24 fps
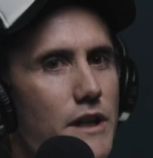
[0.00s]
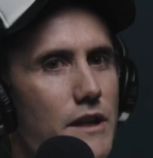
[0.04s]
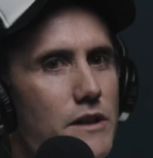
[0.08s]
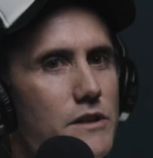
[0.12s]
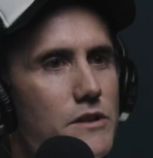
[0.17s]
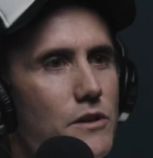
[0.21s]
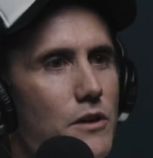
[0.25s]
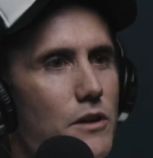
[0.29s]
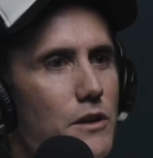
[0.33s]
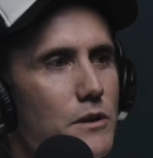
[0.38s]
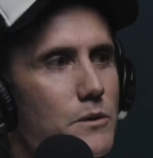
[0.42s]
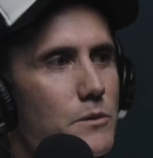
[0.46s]
a lot
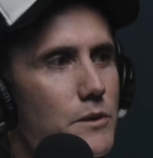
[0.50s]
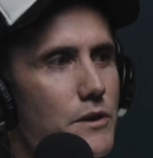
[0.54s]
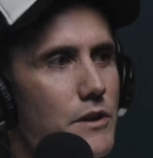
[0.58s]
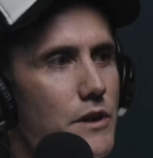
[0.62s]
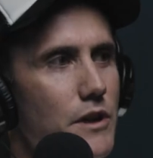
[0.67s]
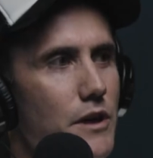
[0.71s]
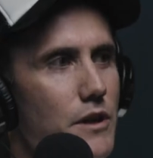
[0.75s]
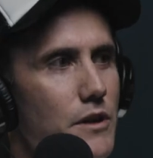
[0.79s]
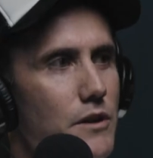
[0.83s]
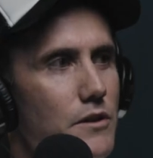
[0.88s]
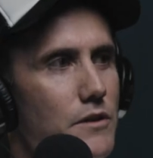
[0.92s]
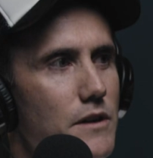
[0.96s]
in
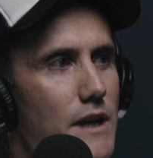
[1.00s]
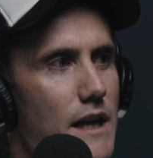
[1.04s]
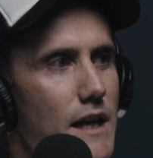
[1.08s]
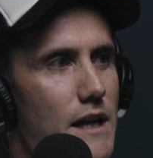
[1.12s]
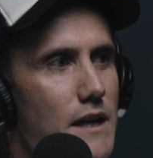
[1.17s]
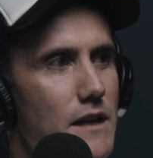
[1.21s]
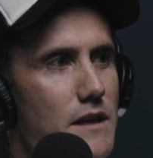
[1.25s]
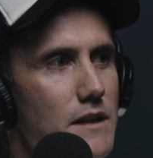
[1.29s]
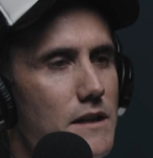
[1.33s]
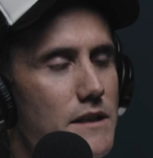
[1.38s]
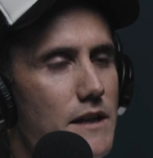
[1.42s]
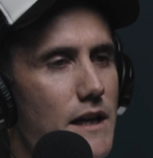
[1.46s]
taekwondo,
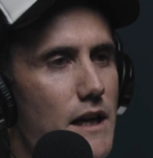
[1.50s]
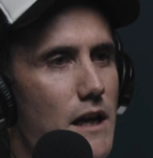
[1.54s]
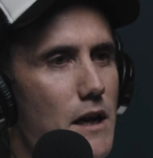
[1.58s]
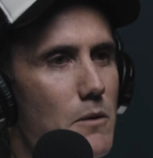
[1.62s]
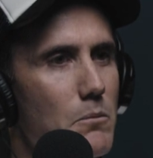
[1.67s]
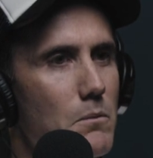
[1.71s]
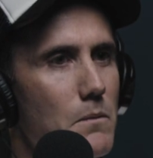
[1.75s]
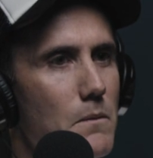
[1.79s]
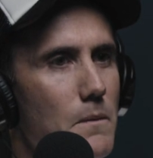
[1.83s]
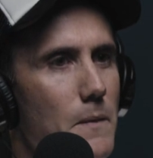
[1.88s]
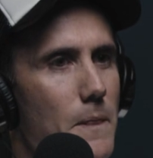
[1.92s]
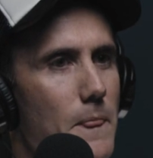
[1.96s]

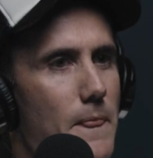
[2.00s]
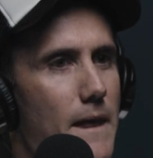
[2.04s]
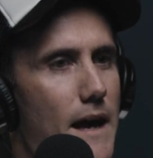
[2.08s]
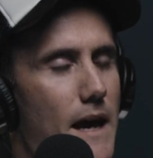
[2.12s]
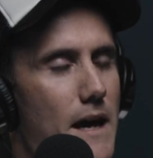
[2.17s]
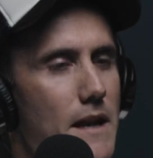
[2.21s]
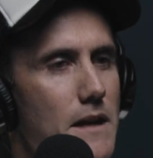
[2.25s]
and